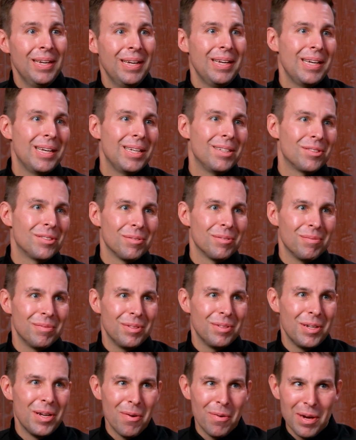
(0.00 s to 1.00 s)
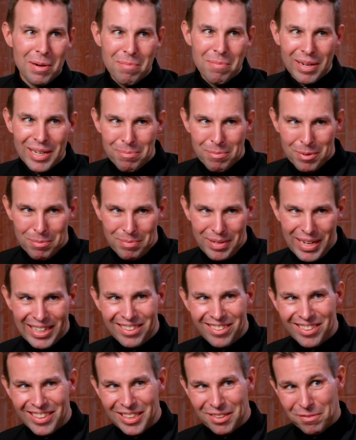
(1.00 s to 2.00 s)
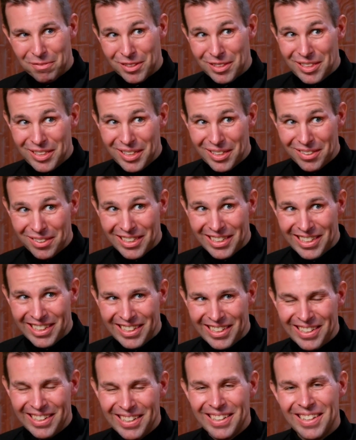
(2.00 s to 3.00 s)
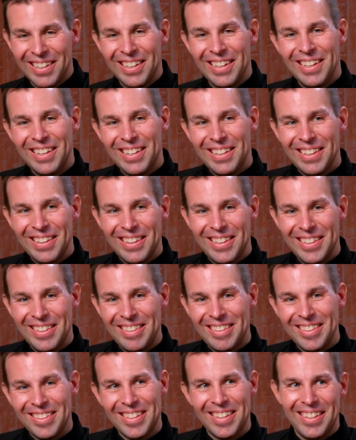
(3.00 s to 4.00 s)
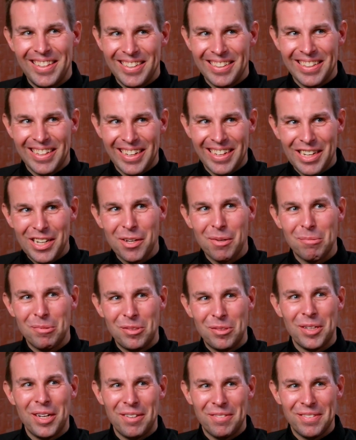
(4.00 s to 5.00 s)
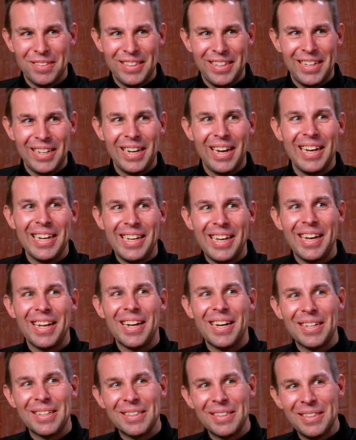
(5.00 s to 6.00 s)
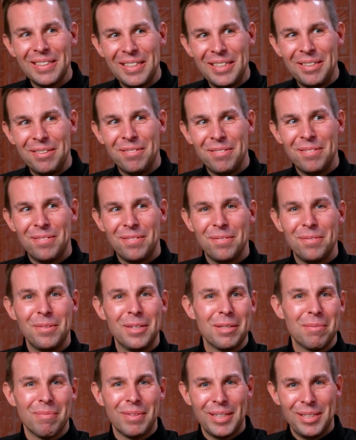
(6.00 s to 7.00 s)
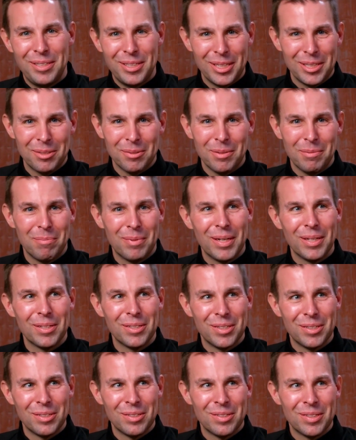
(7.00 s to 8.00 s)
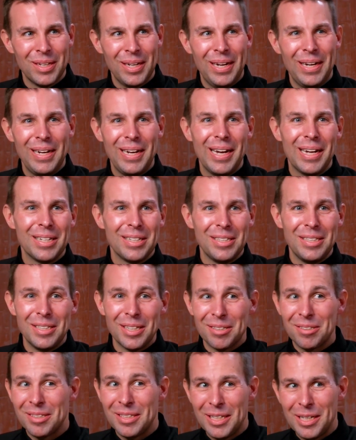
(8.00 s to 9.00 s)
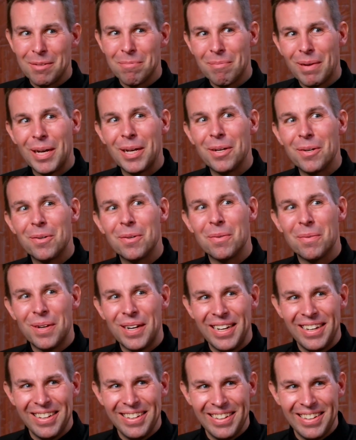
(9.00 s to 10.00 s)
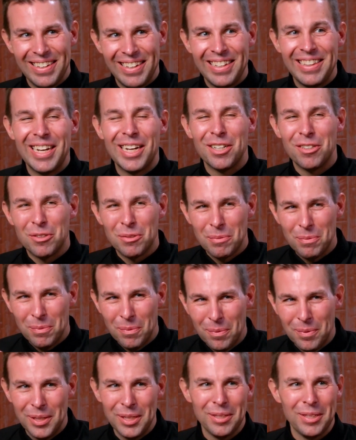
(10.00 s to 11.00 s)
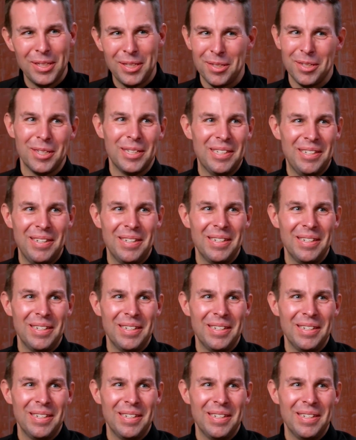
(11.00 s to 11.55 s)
And so knowing my propensity for tyranny, this is the thing that can help soften that. I cannot live with my Jesuit brothers and just get my own way. And that is really good.